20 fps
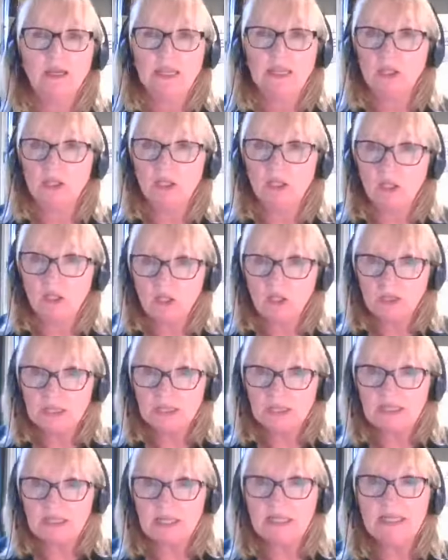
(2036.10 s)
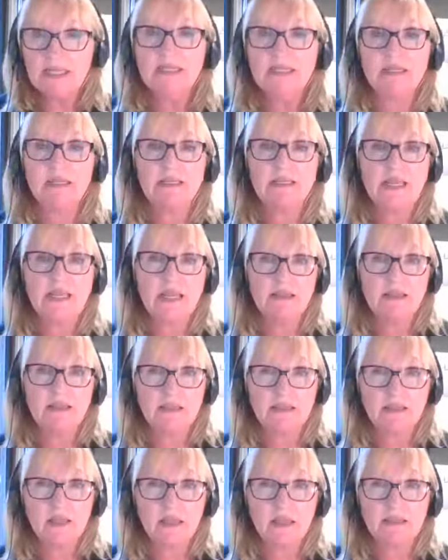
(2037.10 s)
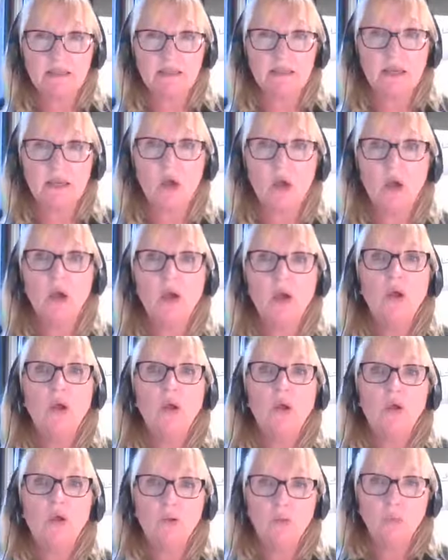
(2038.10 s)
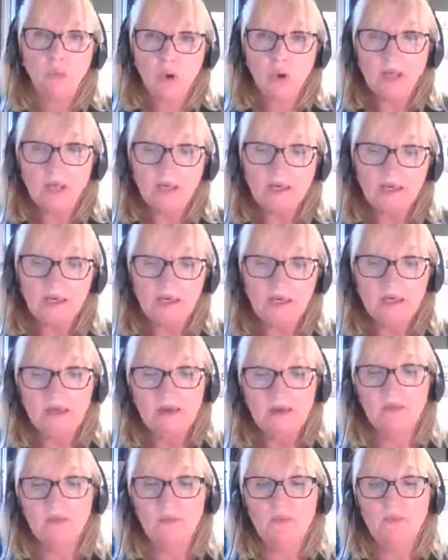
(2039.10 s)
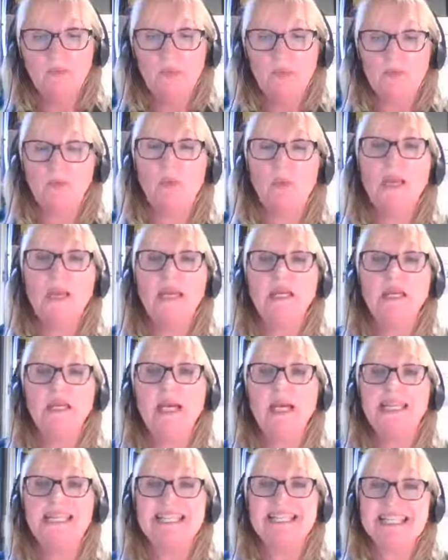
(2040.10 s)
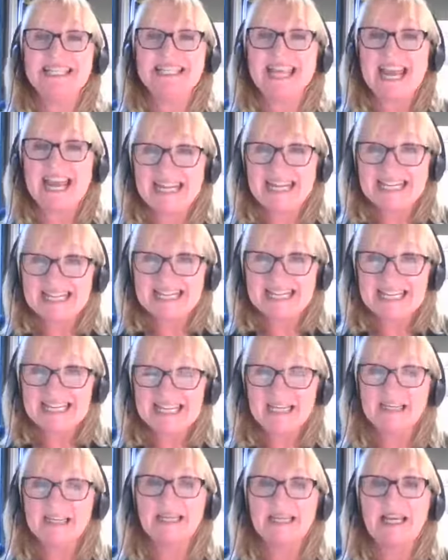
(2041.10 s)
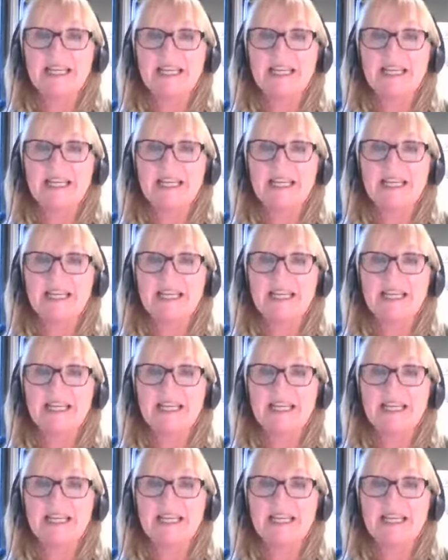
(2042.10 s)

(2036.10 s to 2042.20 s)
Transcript: Need two cities to get this answer. One was won in 1980, the